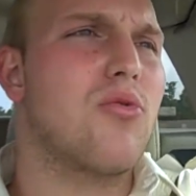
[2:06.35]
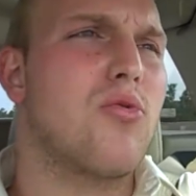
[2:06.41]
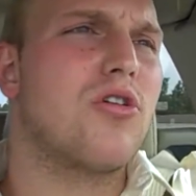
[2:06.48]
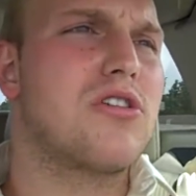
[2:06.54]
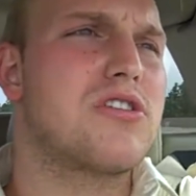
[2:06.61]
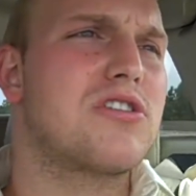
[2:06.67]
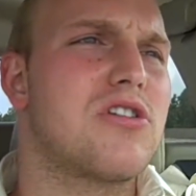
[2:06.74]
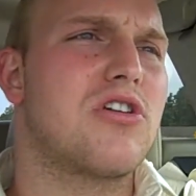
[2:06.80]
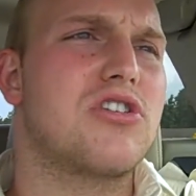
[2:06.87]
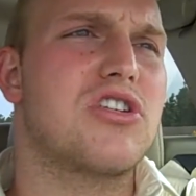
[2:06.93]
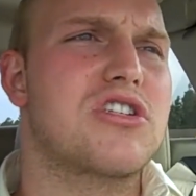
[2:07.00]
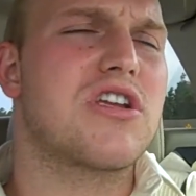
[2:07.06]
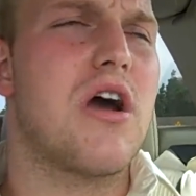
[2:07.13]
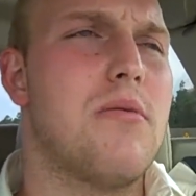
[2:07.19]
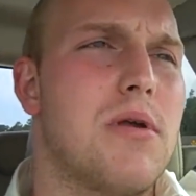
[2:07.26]
your words
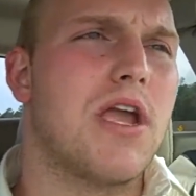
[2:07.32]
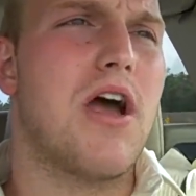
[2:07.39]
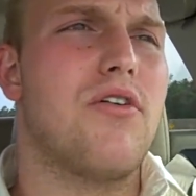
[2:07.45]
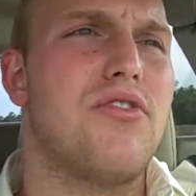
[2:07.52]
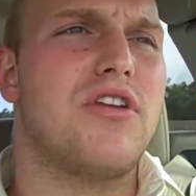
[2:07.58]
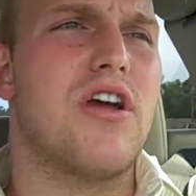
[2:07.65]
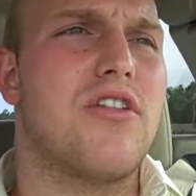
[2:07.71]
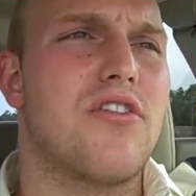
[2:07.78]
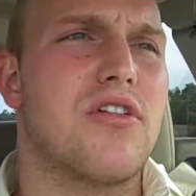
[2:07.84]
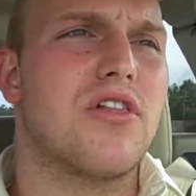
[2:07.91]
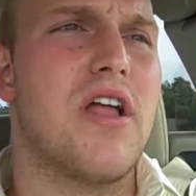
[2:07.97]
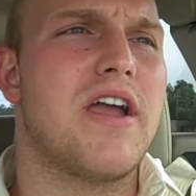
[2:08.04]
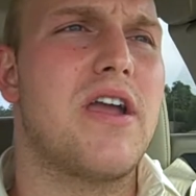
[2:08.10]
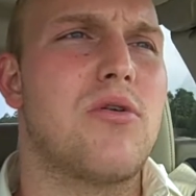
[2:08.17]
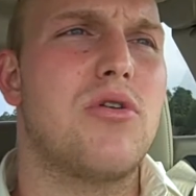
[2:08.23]
start just coming out in the
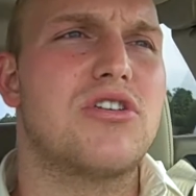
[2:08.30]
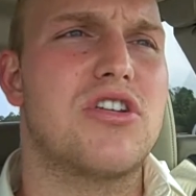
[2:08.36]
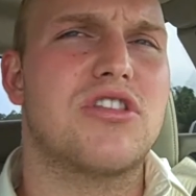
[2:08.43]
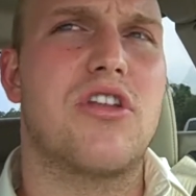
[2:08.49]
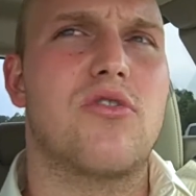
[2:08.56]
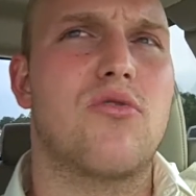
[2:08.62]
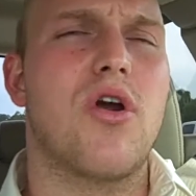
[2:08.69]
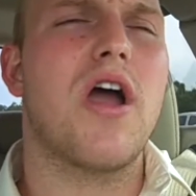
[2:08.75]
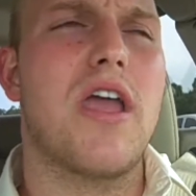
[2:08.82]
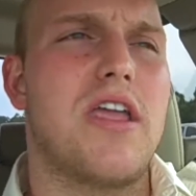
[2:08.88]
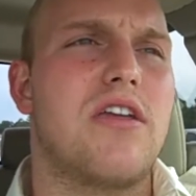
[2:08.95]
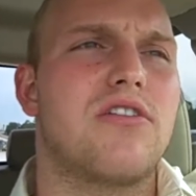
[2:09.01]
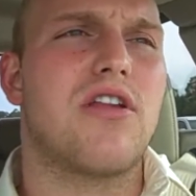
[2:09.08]
other language, and they're right.